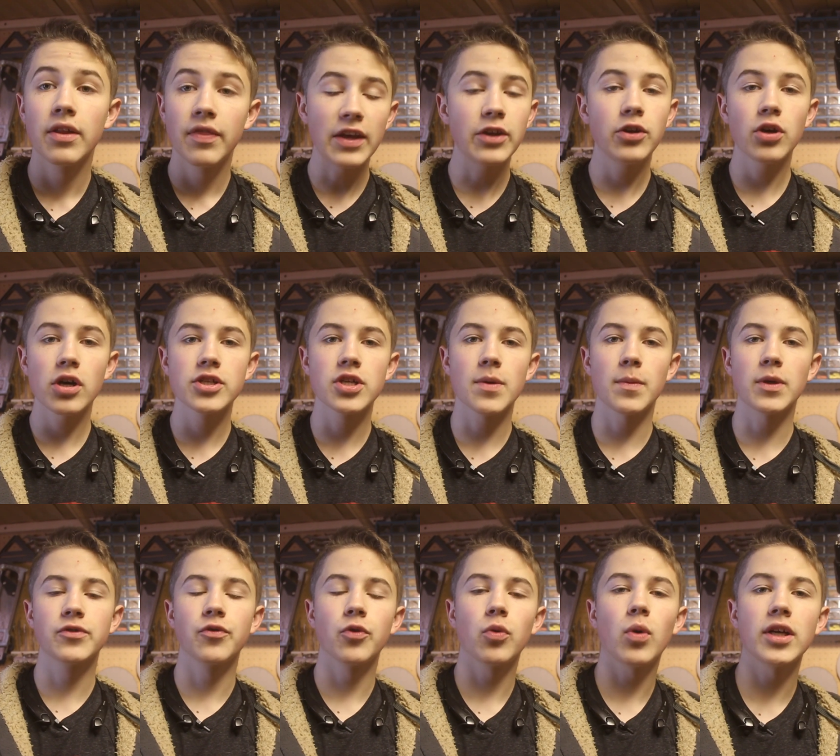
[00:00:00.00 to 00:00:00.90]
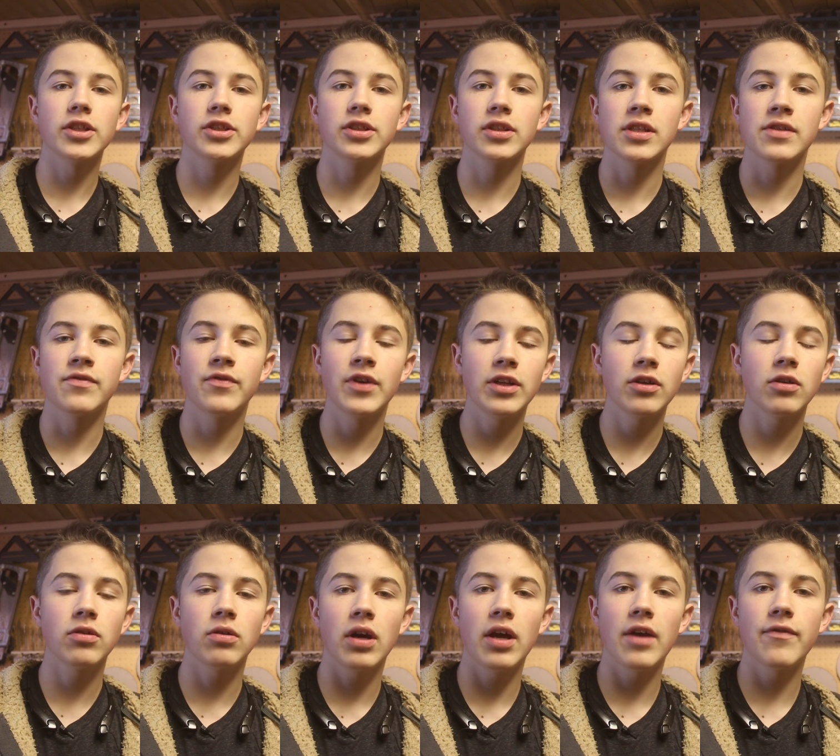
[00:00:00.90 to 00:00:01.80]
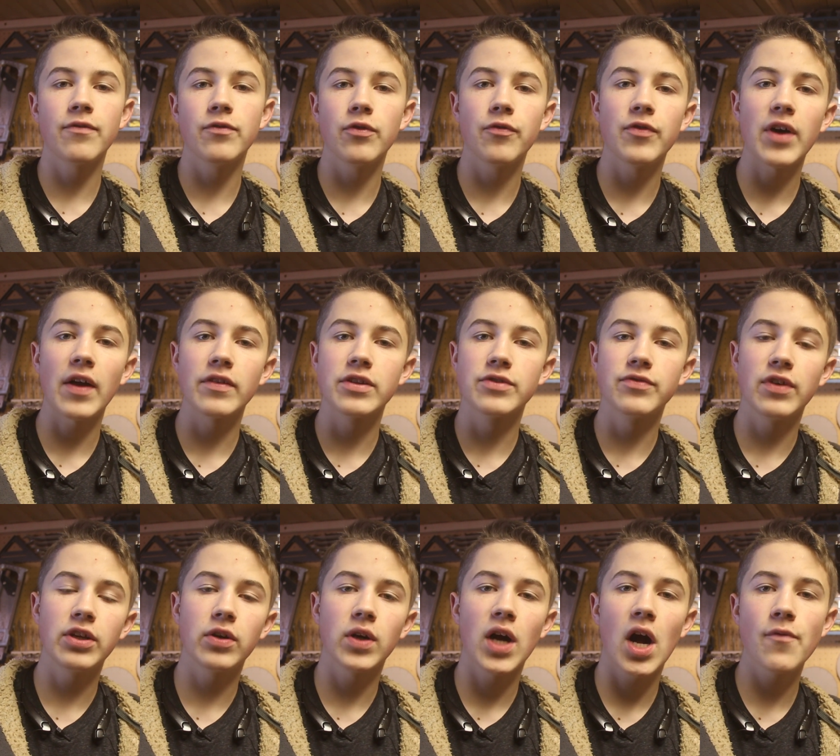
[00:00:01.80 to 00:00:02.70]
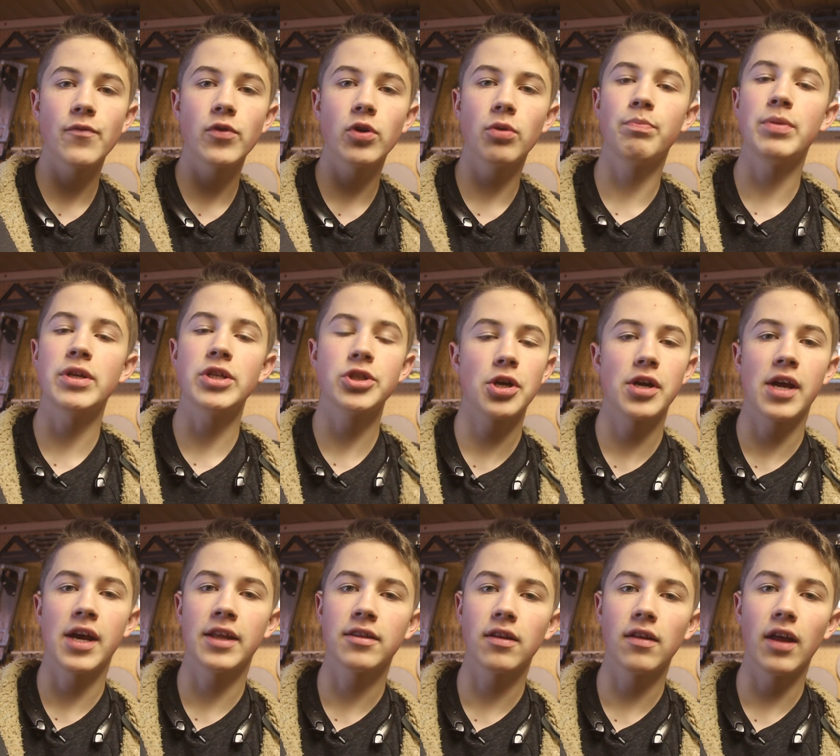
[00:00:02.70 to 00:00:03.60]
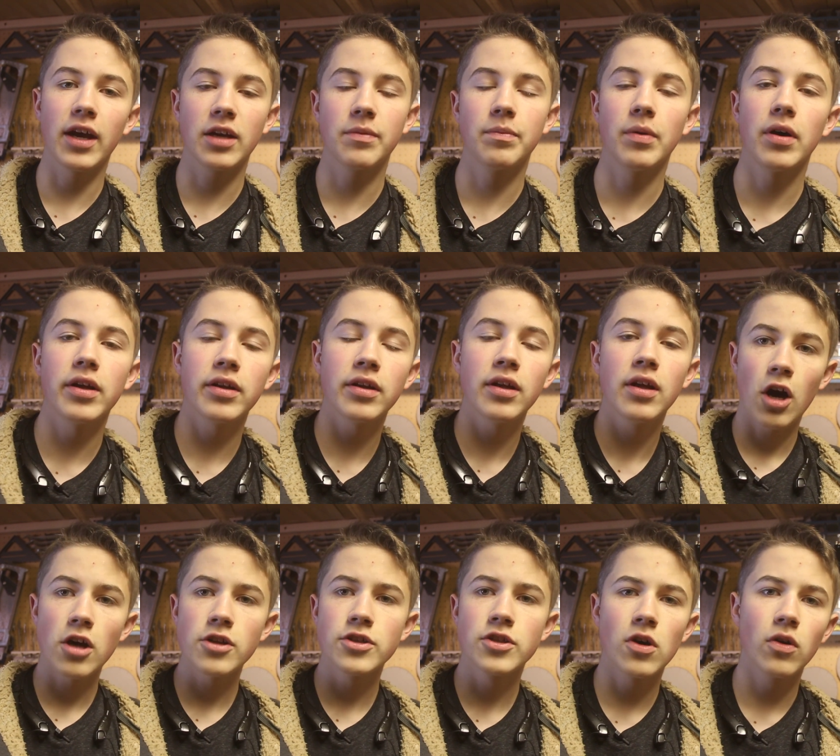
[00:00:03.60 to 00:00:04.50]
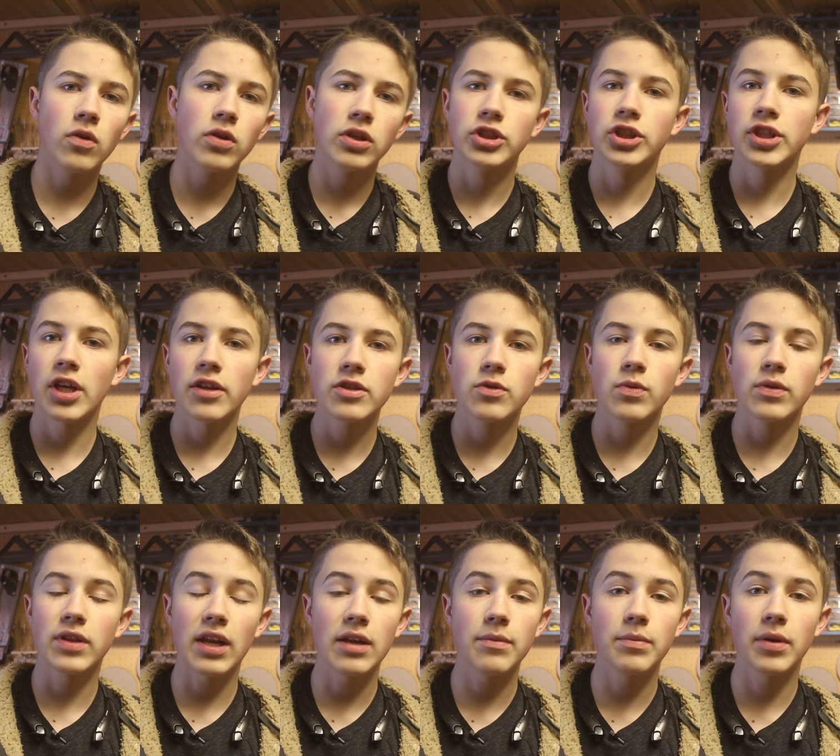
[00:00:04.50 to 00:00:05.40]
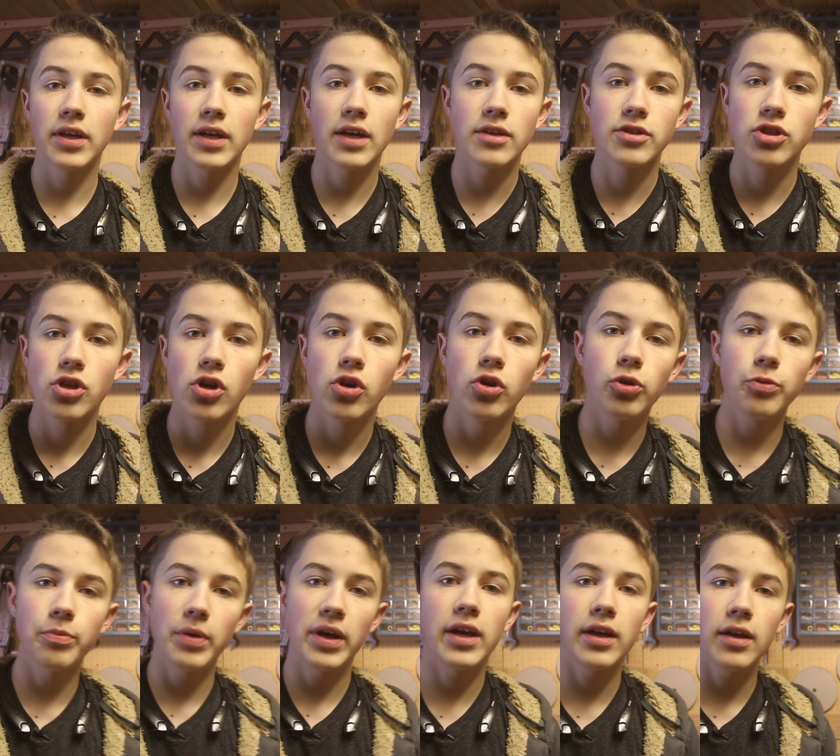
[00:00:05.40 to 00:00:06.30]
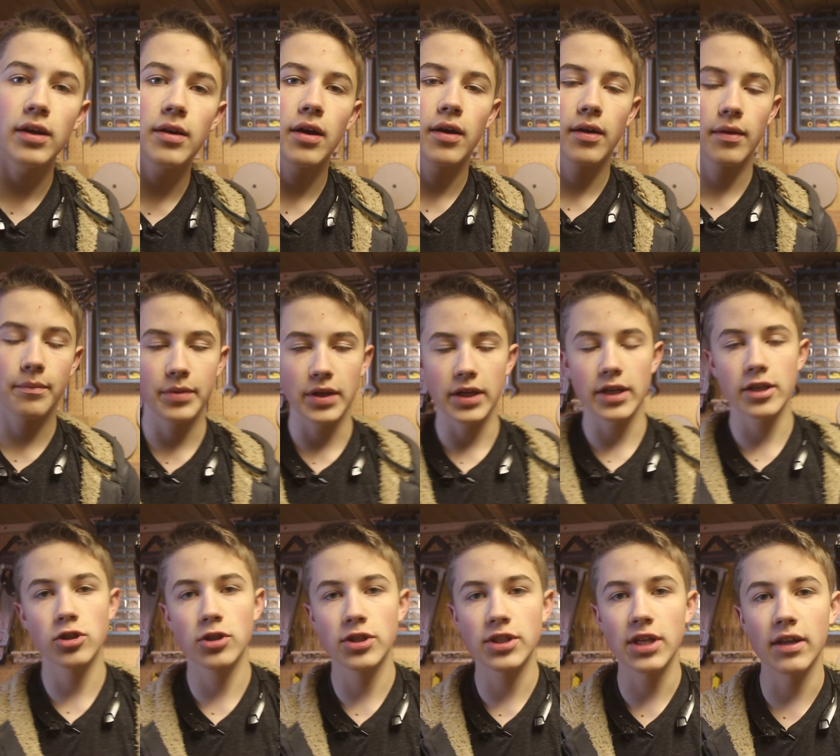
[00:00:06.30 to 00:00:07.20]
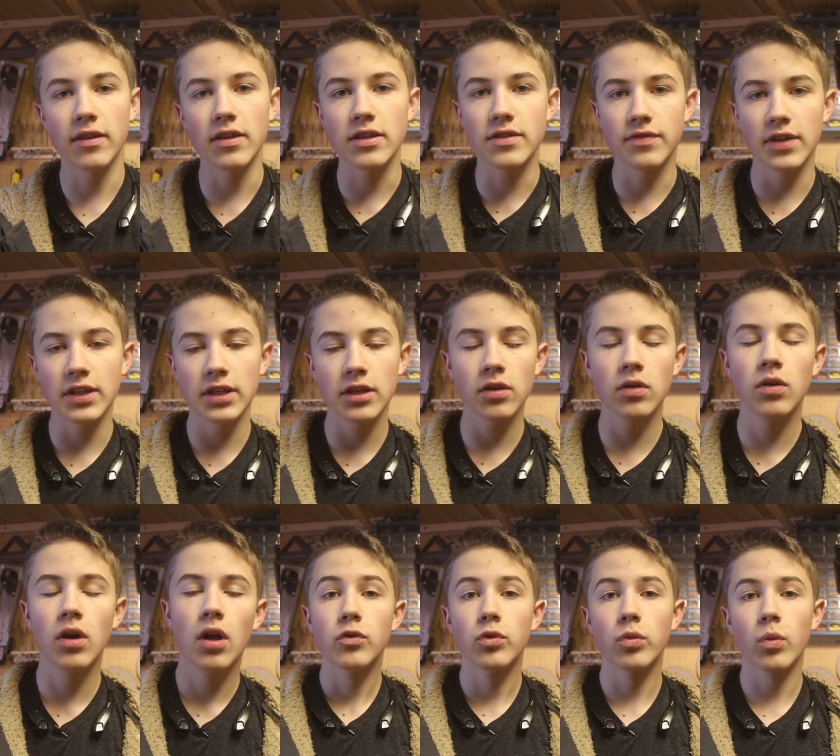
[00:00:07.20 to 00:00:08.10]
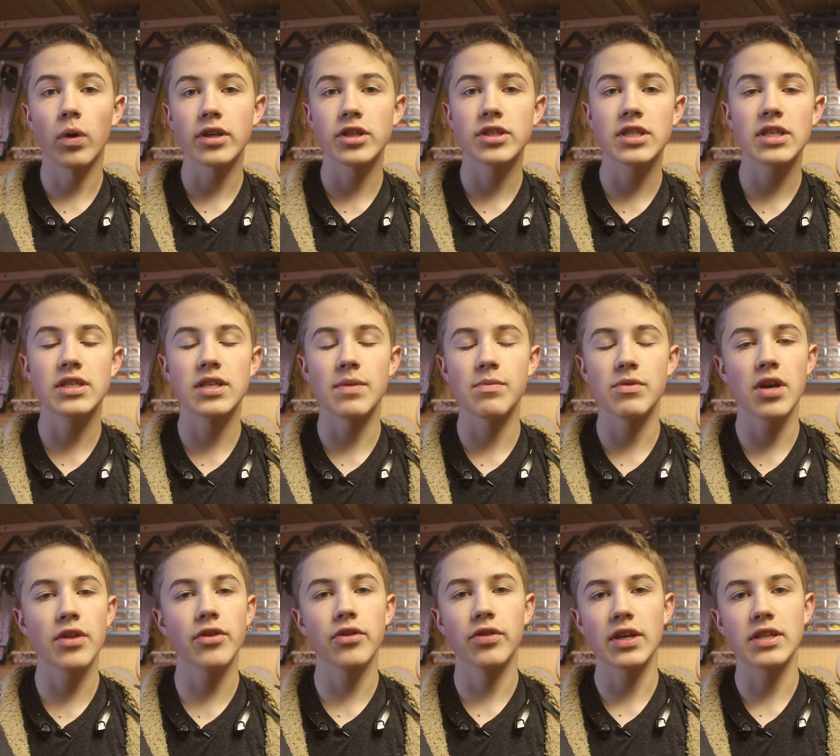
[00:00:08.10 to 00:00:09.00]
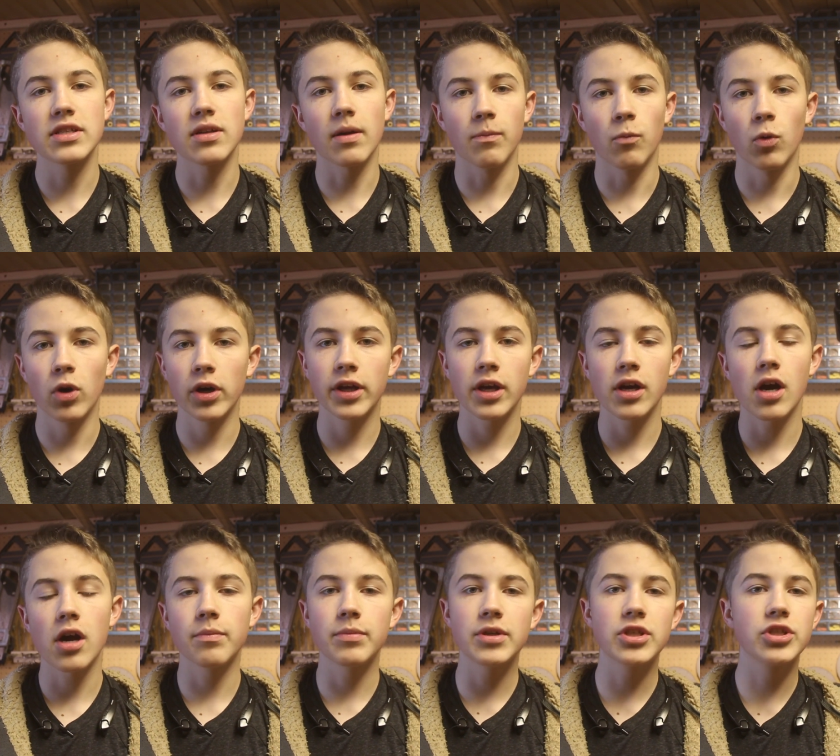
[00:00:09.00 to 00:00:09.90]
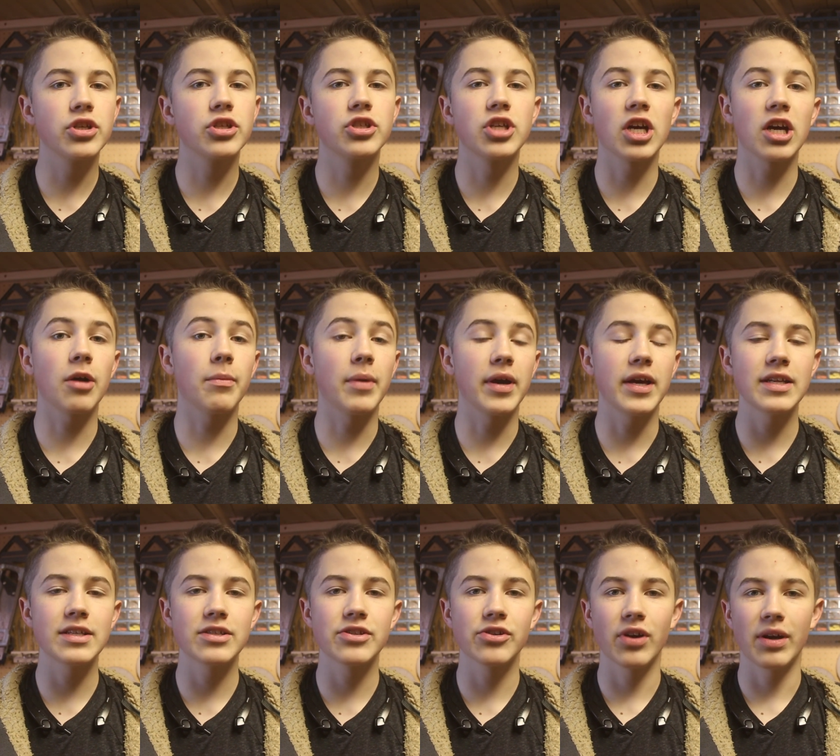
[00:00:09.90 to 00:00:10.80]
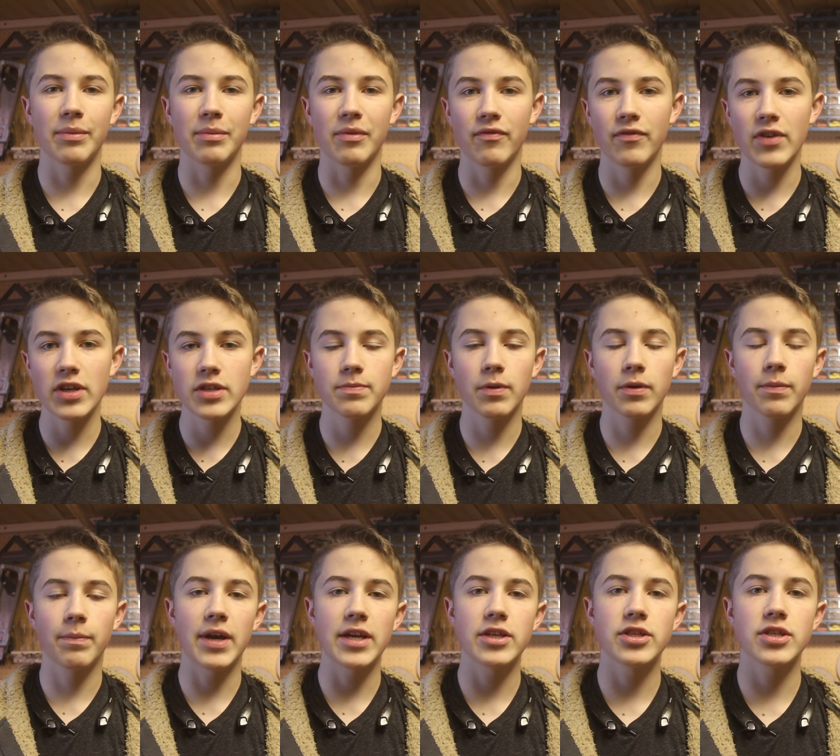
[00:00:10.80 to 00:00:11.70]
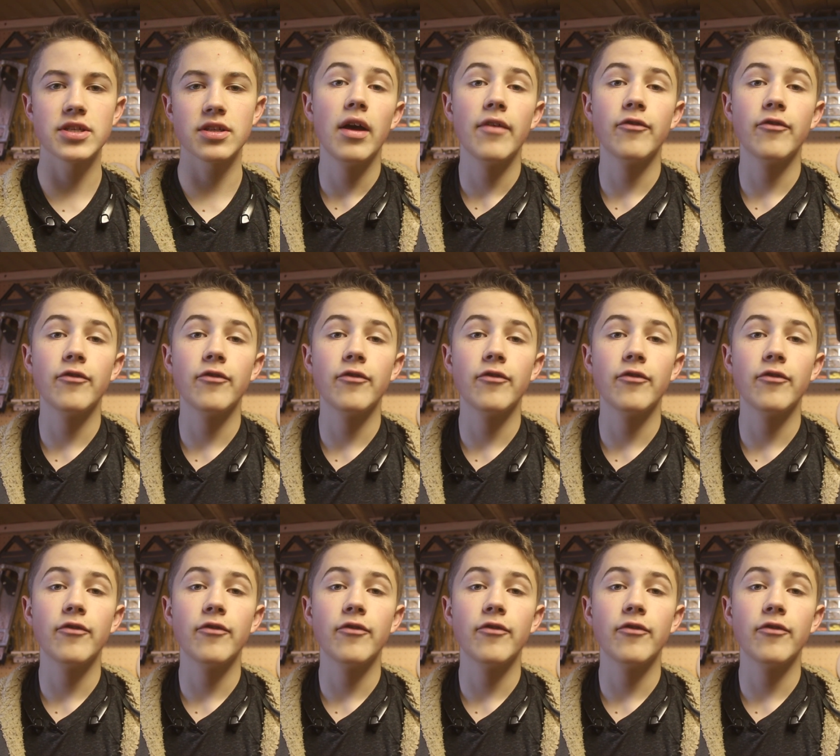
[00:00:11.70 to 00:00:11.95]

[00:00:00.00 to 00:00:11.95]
Thank you all so much for watching this video. If you found this video helpful, be sure to hit the like button. Also, share this with anybody else who may be interested in this video. If you want to see some of the other things I'm working on, be sure to check out my Instagram and Facebook pages.